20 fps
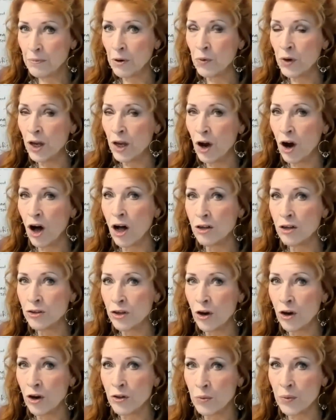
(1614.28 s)
but we all
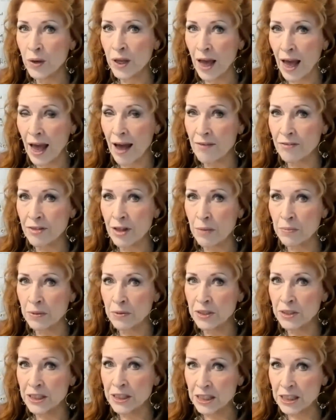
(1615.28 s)
know that we have them
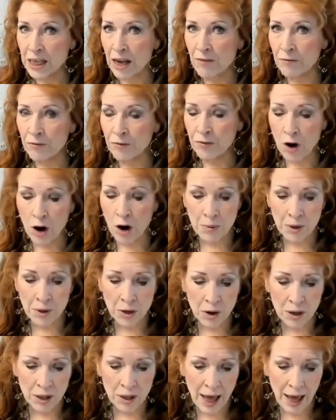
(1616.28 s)
in some form
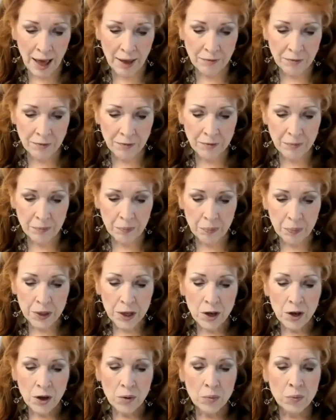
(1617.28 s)
in our life.
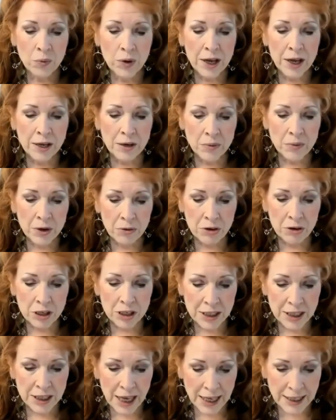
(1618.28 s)
When we
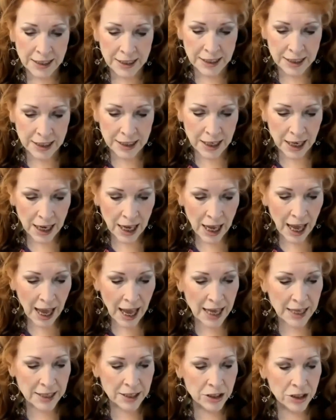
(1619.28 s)
are tested
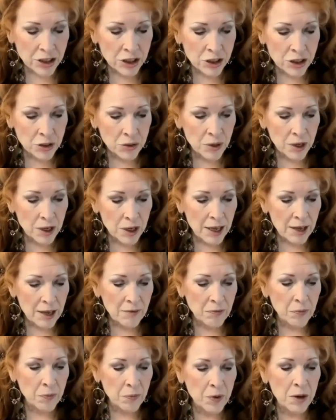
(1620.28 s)
as to
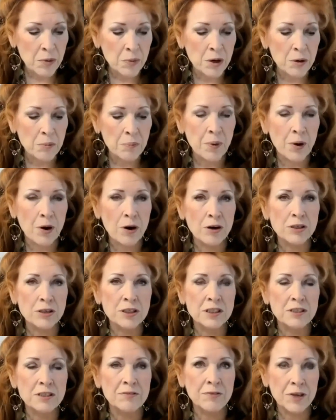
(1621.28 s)
if we will
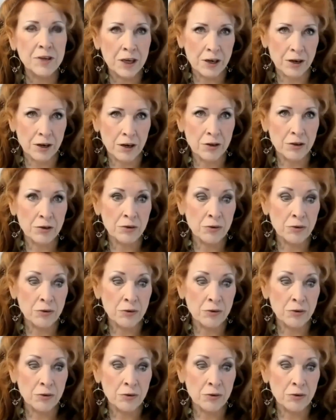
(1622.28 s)
persevere